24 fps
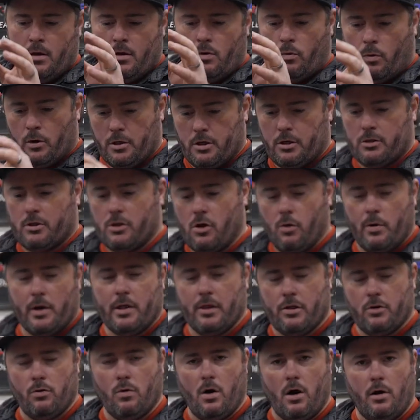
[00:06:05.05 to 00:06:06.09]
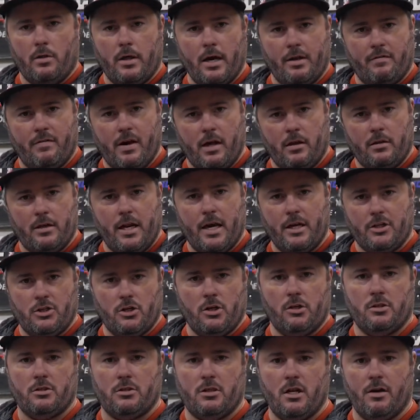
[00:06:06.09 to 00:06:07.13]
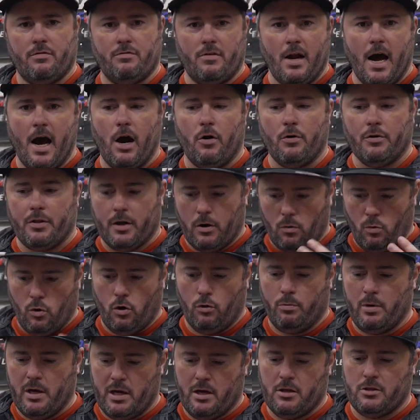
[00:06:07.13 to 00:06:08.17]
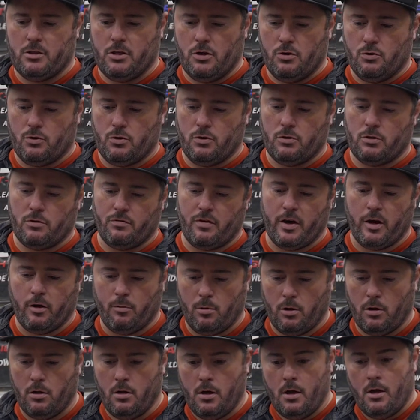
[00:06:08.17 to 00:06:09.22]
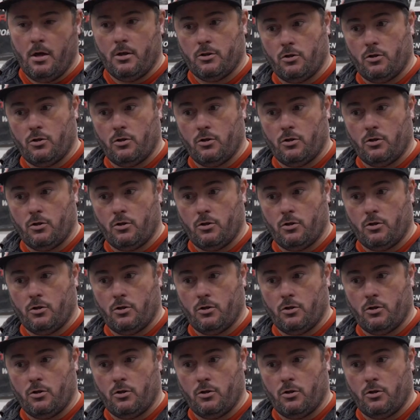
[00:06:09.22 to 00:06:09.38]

We're just going through all that validation and stuff now, and there will be ECU tunes available.